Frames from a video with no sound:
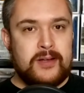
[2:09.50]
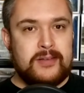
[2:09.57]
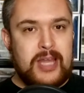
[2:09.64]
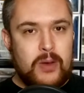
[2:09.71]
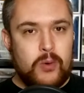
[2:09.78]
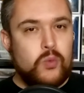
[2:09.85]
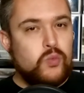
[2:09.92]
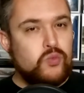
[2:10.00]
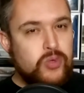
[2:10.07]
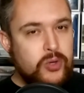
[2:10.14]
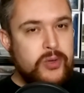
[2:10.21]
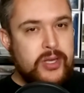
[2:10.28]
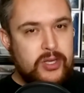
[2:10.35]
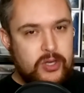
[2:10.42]
they were
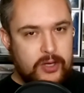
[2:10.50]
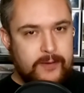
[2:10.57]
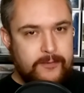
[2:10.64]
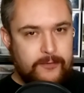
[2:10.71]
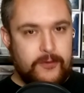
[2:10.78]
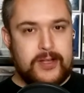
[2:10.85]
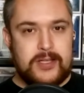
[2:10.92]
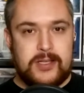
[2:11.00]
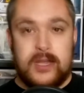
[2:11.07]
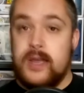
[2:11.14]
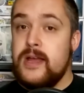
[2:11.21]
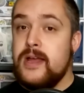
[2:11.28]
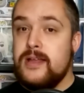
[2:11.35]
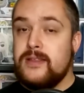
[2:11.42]
really good friends.
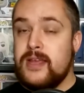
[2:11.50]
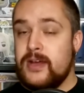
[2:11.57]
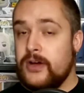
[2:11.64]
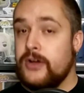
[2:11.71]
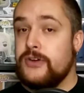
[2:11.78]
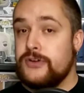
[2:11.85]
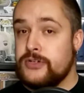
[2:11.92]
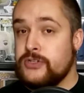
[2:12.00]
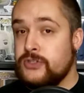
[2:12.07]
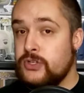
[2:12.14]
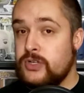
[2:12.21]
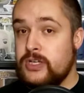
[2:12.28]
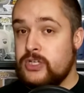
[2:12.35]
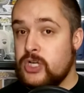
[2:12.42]
They
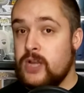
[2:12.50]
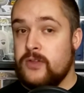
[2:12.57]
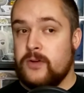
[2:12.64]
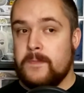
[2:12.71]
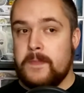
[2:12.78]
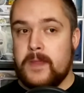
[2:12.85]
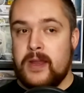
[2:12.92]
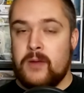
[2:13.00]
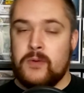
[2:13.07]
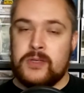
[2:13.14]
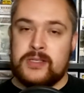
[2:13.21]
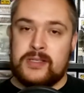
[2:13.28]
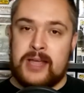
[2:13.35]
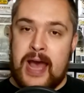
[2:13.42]
understood each other. And I
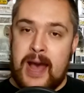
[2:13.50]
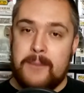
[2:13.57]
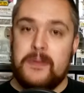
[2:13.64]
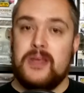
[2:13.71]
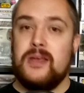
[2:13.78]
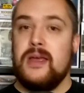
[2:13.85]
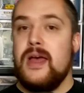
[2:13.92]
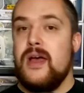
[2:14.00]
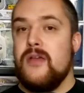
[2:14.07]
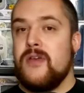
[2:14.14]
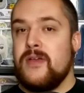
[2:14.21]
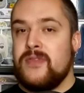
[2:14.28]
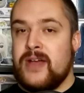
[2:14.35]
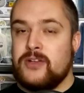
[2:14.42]
was happy
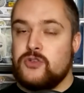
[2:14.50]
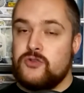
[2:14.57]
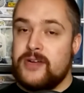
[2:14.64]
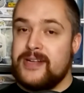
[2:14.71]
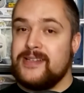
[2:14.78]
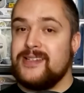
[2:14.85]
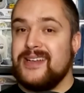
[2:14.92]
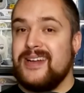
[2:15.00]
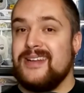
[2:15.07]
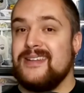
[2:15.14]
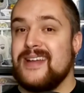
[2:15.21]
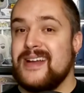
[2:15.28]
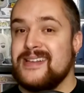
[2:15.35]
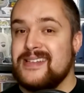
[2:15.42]
that that translated
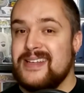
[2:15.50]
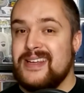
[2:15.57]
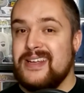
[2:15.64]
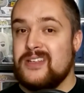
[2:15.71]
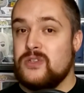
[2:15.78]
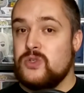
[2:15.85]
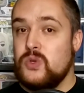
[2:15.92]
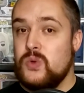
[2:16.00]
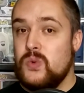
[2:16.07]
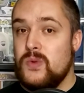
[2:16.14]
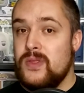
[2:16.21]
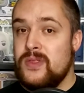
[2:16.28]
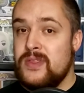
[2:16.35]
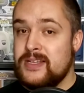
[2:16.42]
nicely
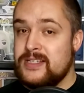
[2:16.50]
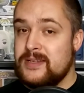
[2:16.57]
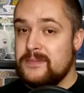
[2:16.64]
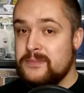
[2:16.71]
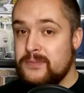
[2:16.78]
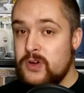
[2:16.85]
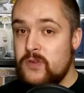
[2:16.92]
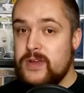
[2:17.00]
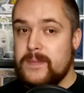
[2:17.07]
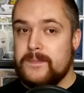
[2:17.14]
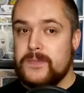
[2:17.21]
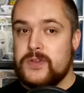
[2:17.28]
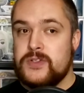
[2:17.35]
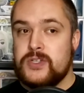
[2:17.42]
into this movie.
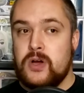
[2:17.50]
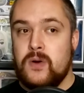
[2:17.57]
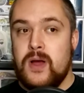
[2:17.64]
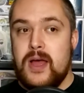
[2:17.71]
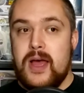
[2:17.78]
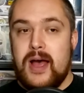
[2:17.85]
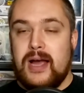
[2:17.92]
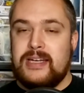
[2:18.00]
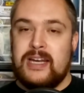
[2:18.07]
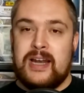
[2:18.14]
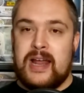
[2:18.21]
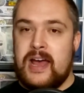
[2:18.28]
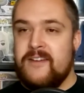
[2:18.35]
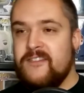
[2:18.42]
So I
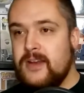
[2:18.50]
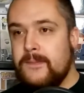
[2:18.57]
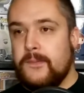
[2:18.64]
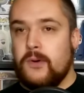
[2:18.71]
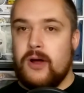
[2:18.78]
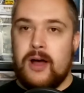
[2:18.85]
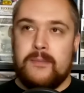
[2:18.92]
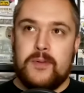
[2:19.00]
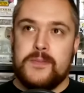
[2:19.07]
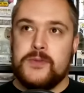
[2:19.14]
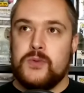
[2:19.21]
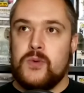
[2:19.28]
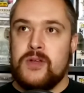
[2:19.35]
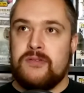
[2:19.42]
didn't have any
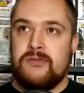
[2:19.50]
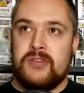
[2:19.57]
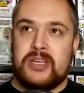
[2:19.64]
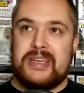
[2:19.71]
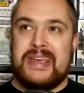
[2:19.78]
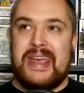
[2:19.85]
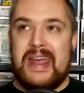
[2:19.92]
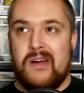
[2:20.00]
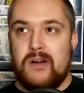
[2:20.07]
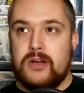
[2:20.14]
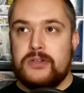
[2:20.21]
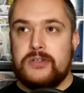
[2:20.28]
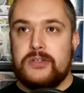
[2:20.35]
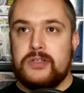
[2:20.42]
problems with the
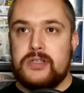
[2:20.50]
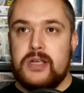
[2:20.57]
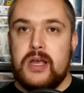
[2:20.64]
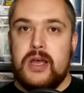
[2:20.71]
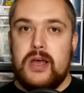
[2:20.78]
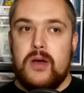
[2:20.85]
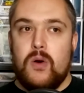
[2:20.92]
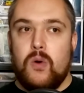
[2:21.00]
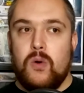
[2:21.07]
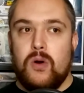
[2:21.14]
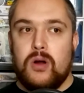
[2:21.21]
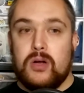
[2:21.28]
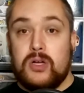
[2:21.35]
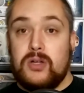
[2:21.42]
characters
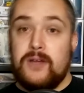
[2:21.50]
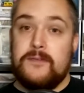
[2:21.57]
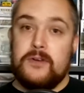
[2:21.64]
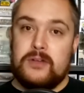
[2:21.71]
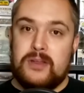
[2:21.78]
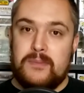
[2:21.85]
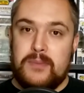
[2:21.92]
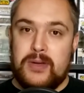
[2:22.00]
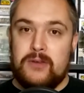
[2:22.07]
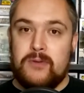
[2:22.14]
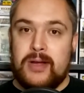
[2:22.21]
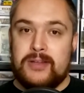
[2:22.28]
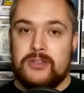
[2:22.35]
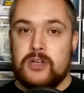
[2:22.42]
or Clifford the Big
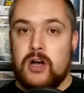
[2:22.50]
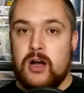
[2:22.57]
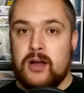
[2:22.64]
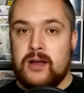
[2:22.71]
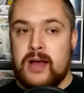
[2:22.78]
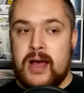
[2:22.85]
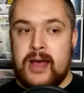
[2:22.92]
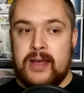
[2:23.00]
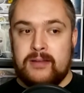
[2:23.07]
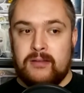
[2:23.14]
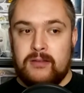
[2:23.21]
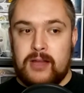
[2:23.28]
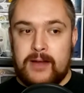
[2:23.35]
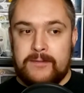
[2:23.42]
Red Dog. I
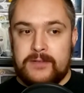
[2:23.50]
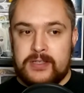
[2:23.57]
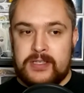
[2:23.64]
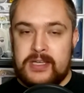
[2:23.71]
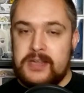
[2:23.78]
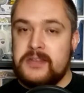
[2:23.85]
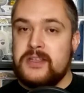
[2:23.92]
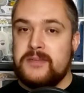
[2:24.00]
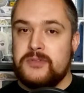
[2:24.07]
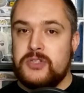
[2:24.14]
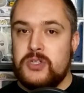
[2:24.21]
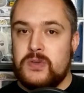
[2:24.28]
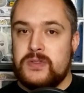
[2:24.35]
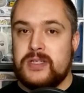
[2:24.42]
loved seeing them
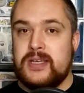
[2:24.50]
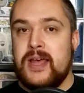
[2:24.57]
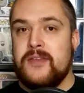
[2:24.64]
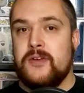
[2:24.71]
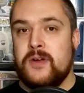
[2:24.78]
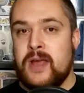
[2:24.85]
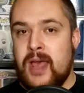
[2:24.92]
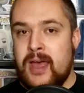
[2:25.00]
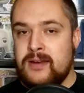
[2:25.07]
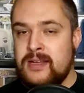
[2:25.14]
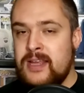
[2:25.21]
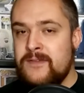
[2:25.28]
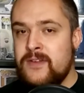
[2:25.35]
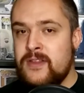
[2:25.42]
two together. And
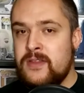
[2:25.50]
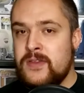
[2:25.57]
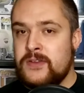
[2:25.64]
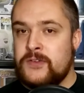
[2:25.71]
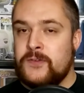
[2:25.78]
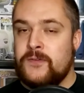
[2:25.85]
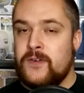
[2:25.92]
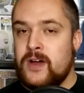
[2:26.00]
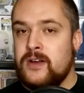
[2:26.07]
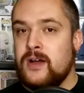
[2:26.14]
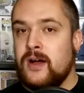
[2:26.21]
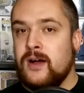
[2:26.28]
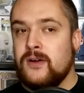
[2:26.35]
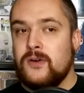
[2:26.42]
even this fun
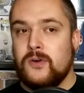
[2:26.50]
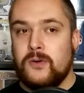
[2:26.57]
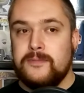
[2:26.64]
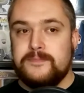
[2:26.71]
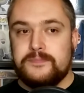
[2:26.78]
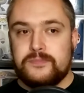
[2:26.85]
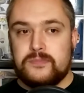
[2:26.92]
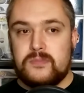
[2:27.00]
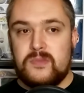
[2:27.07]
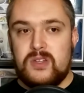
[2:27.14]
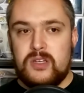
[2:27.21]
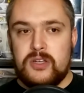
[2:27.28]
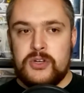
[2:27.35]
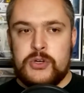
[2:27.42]
uncle,
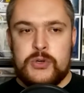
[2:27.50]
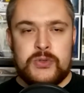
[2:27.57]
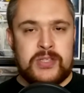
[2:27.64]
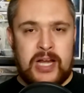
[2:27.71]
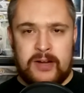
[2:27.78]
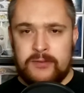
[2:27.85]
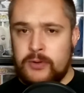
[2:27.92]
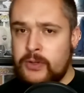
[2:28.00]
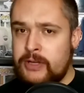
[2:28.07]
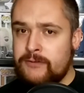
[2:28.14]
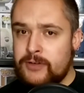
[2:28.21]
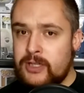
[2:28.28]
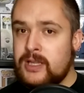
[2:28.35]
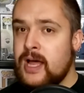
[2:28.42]
who's not really
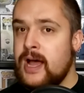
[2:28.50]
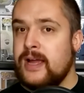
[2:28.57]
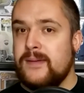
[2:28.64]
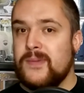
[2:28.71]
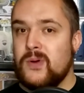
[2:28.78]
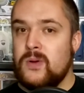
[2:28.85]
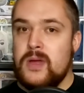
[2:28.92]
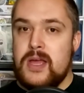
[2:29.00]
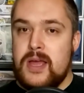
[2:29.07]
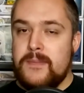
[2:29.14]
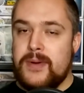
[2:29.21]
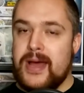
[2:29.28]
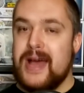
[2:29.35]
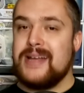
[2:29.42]
reliable,
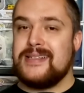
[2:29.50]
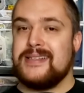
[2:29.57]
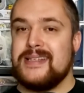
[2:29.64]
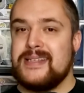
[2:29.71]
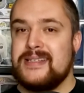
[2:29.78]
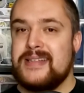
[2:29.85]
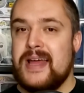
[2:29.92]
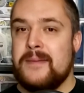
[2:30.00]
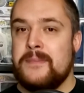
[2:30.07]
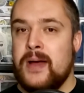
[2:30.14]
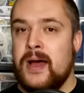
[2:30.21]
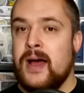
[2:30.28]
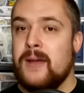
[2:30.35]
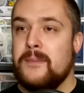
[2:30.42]
but has to step
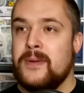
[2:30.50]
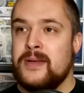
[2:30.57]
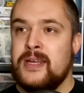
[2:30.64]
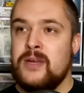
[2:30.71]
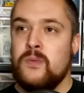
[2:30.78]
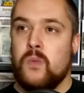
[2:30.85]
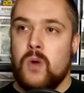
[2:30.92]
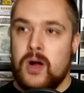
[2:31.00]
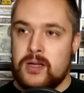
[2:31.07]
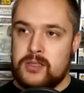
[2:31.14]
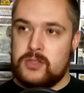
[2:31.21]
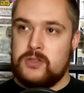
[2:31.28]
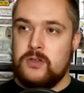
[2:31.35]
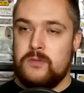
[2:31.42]
up, and he
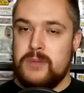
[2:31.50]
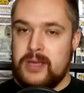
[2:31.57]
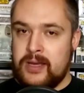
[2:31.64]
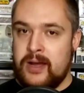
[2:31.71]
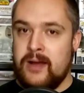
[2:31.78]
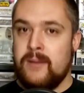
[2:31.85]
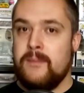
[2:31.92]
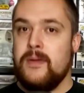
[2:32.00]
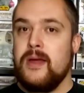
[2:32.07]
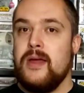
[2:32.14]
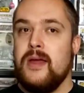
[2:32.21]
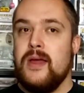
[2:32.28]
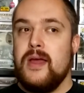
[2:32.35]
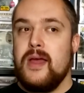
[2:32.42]
wants to become
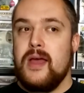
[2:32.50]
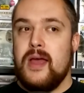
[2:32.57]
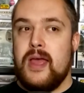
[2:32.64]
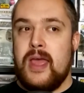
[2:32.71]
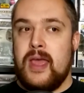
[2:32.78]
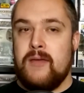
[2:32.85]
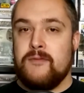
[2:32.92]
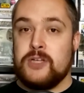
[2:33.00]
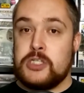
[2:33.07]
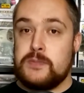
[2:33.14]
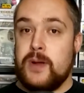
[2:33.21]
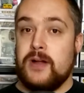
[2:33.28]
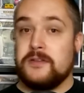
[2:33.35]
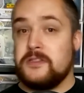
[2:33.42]
a
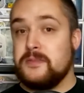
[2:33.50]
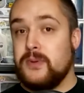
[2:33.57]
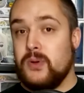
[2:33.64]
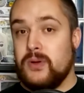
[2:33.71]
responsible